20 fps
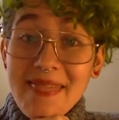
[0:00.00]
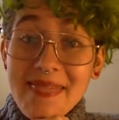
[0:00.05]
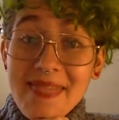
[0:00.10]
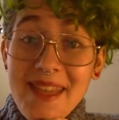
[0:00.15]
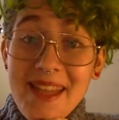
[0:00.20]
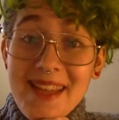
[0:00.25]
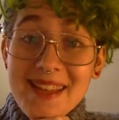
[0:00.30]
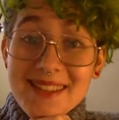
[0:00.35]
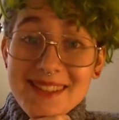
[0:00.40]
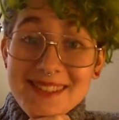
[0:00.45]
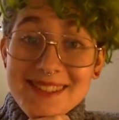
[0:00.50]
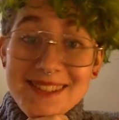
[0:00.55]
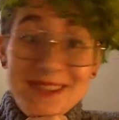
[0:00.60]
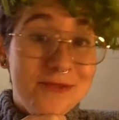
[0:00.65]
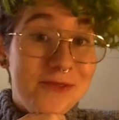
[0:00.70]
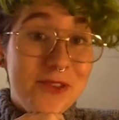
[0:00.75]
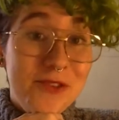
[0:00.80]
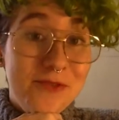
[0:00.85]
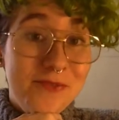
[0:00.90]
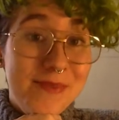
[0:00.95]
Thanks.
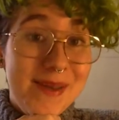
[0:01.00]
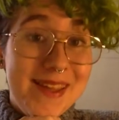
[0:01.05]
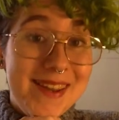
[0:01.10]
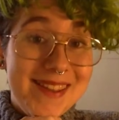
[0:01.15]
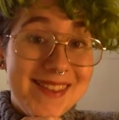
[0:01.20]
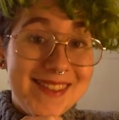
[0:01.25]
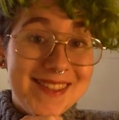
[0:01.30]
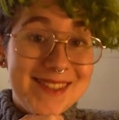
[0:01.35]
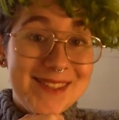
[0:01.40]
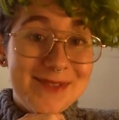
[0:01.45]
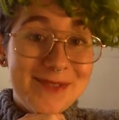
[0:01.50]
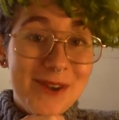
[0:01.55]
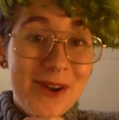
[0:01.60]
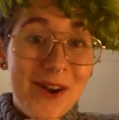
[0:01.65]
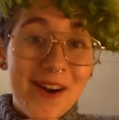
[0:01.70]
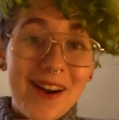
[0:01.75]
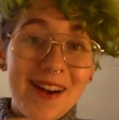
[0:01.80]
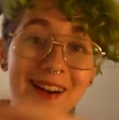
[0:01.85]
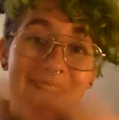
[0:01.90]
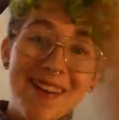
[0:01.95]
If you've made it this
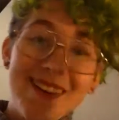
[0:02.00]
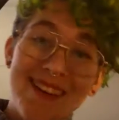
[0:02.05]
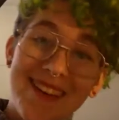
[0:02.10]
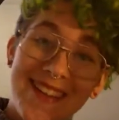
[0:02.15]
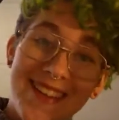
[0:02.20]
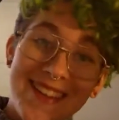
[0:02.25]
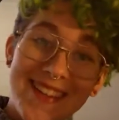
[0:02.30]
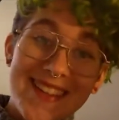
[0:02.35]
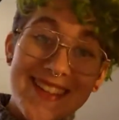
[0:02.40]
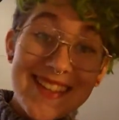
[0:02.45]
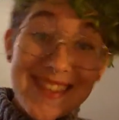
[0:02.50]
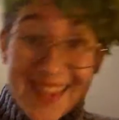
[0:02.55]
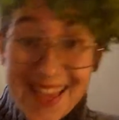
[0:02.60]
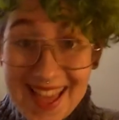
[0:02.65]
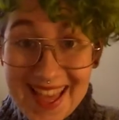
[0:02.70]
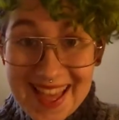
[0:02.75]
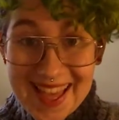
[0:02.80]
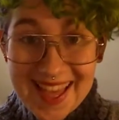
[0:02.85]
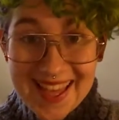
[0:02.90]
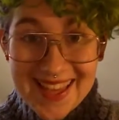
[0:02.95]
far,
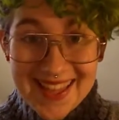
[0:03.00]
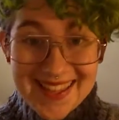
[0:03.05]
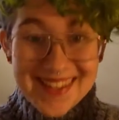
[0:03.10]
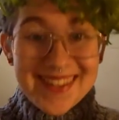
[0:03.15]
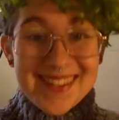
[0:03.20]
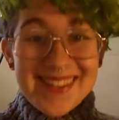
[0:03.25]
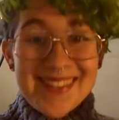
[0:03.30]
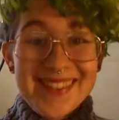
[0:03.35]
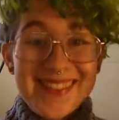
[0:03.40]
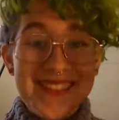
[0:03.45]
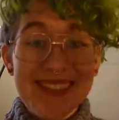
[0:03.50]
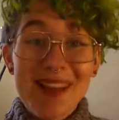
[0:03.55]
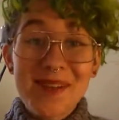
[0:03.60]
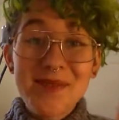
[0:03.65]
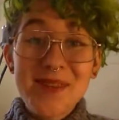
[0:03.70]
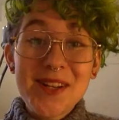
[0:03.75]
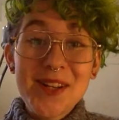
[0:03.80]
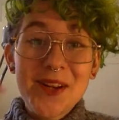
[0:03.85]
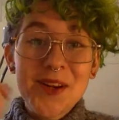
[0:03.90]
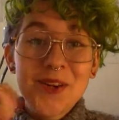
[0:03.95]
yay!
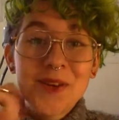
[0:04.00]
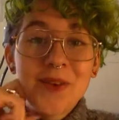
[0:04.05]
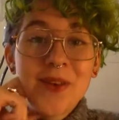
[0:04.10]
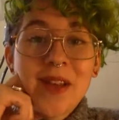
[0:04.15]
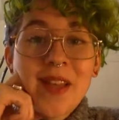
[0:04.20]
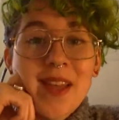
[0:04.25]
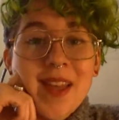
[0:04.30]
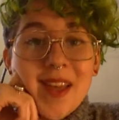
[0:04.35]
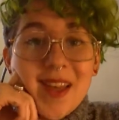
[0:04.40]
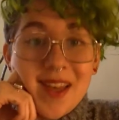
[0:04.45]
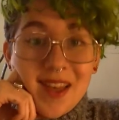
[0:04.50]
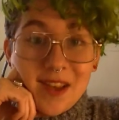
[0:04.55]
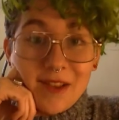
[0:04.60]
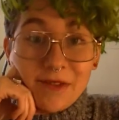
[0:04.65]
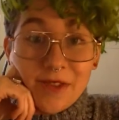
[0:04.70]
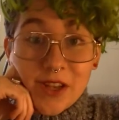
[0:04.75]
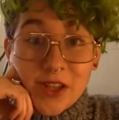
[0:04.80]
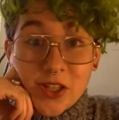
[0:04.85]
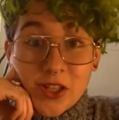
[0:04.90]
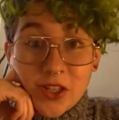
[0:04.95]
Let me know
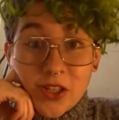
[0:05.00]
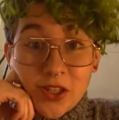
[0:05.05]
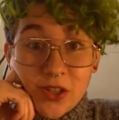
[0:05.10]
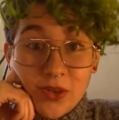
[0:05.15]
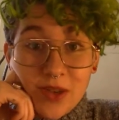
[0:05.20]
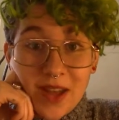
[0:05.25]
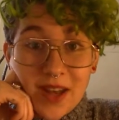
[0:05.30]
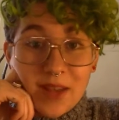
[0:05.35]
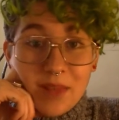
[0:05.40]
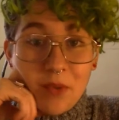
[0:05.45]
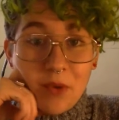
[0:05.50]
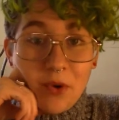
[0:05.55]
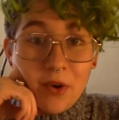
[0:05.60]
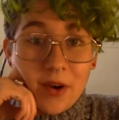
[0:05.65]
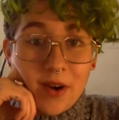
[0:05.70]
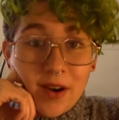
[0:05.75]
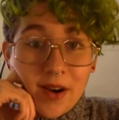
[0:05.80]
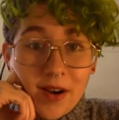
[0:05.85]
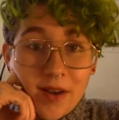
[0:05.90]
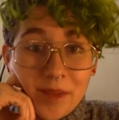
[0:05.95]
if I should do any
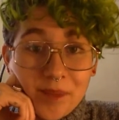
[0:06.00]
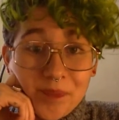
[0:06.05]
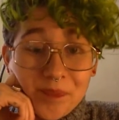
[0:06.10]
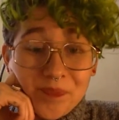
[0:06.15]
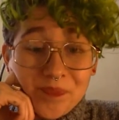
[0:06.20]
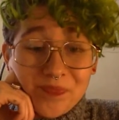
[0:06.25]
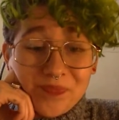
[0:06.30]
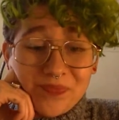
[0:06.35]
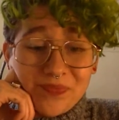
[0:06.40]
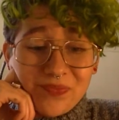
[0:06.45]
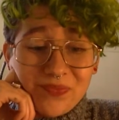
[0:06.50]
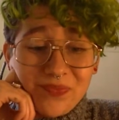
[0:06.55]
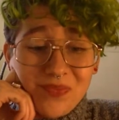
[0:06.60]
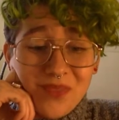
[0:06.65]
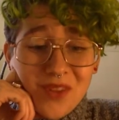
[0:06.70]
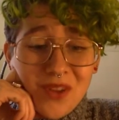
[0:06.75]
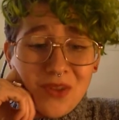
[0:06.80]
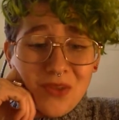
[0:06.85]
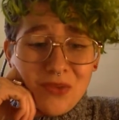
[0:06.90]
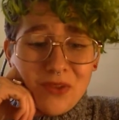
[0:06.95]
more
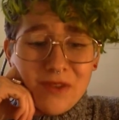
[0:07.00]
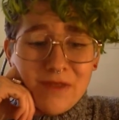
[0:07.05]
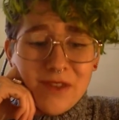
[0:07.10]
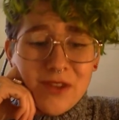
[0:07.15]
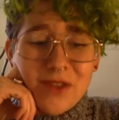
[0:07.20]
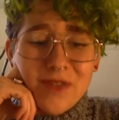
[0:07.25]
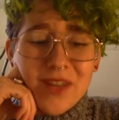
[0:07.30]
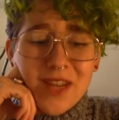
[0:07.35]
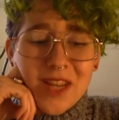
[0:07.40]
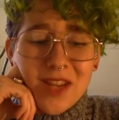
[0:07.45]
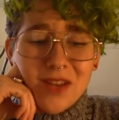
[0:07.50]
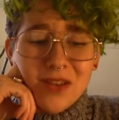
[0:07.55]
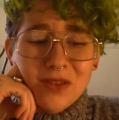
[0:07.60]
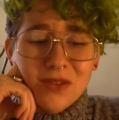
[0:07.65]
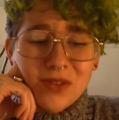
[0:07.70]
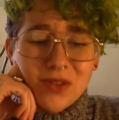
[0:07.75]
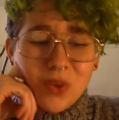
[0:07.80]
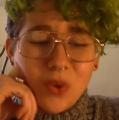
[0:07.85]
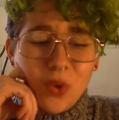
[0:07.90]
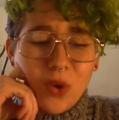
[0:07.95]
review
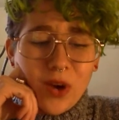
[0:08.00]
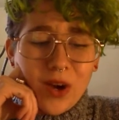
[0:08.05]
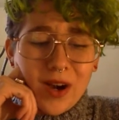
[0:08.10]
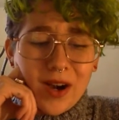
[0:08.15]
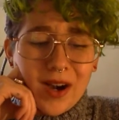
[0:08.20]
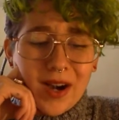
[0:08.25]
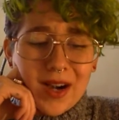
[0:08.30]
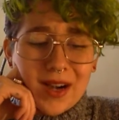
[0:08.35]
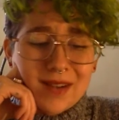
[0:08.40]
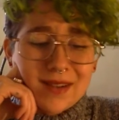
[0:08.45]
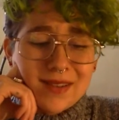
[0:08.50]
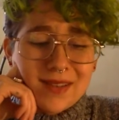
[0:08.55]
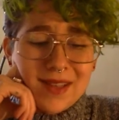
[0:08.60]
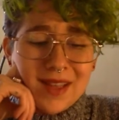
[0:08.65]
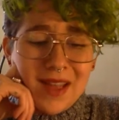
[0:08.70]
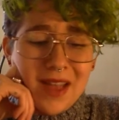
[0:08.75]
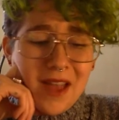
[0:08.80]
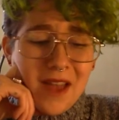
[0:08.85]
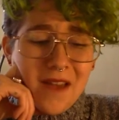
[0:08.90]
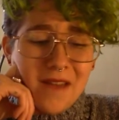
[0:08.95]
videos or
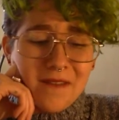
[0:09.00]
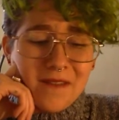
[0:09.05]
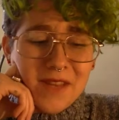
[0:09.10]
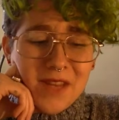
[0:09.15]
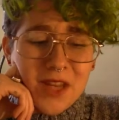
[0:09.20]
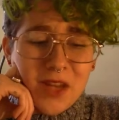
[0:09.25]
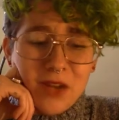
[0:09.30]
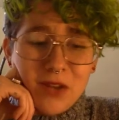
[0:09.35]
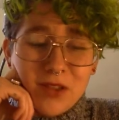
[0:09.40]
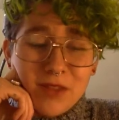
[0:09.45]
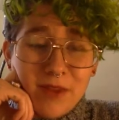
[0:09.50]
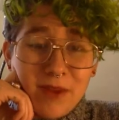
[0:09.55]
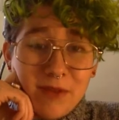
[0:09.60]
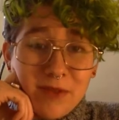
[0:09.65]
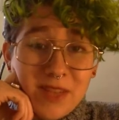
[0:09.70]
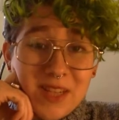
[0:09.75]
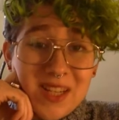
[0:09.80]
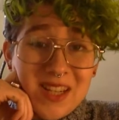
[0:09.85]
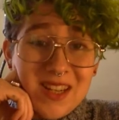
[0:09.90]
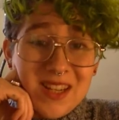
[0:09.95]
videos
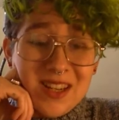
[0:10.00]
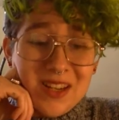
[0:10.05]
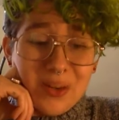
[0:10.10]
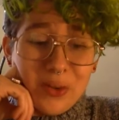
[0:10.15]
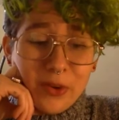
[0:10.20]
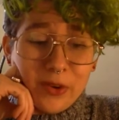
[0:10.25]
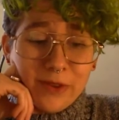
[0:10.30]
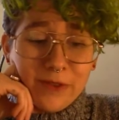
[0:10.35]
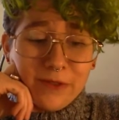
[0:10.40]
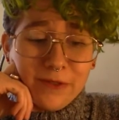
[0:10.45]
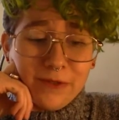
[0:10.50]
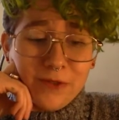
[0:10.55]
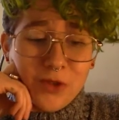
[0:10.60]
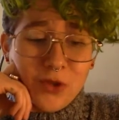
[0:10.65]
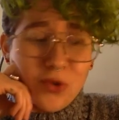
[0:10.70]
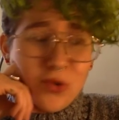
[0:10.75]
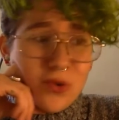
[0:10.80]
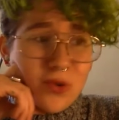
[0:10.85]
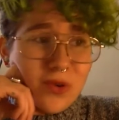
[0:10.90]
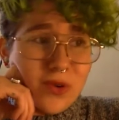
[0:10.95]
about tea or
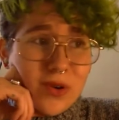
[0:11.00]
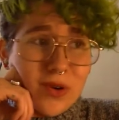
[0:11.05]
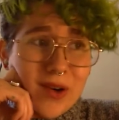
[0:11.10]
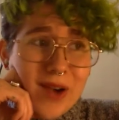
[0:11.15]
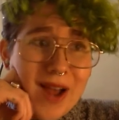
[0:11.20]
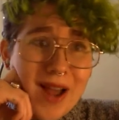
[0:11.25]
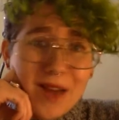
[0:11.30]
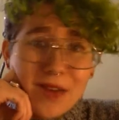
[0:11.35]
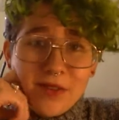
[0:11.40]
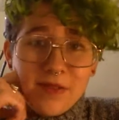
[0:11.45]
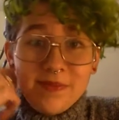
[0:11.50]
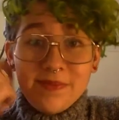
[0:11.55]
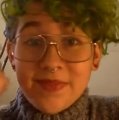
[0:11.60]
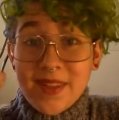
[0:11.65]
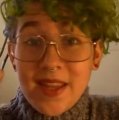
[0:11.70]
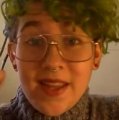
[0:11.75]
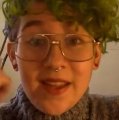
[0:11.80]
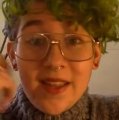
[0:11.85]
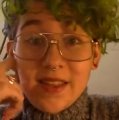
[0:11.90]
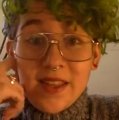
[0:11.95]
food, or I don't.
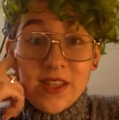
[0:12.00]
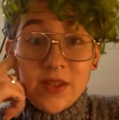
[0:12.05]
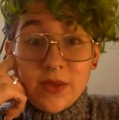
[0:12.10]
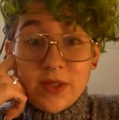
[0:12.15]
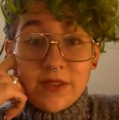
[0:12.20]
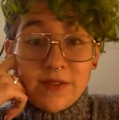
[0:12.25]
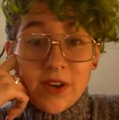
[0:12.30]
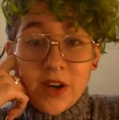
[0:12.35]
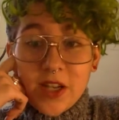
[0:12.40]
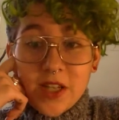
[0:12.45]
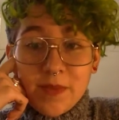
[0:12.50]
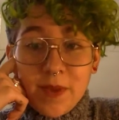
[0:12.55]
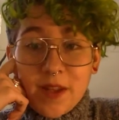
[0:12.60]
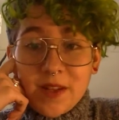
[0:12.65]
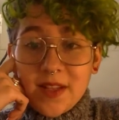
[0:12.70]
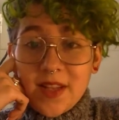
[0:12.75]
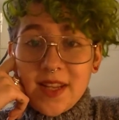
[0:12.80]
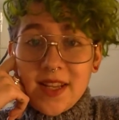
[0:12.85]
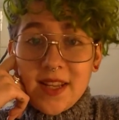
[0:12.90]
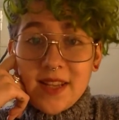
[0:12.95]
This was a very
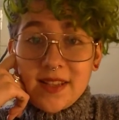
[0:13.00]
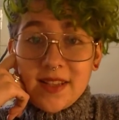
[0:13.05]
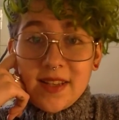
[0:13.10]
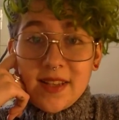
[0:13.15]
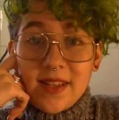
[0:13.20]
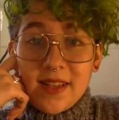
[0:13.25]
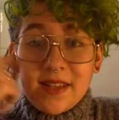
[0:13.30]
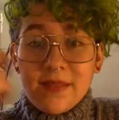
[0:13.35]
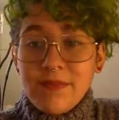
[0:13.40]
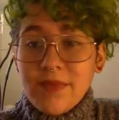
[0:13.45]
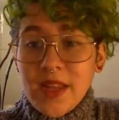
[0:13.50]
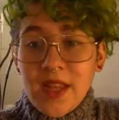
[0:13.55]
spontaneous idea.